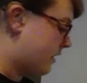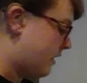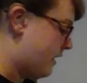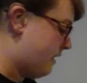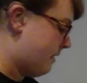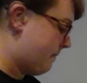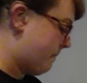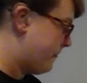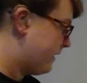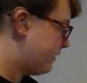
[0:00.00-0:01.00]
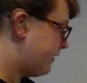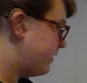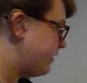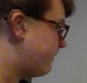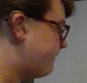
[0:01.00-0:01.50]
So
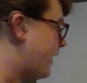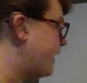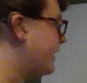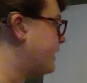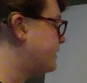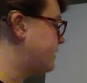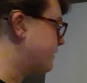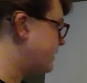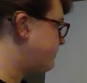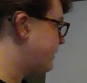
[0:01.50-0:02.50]
this is a finite series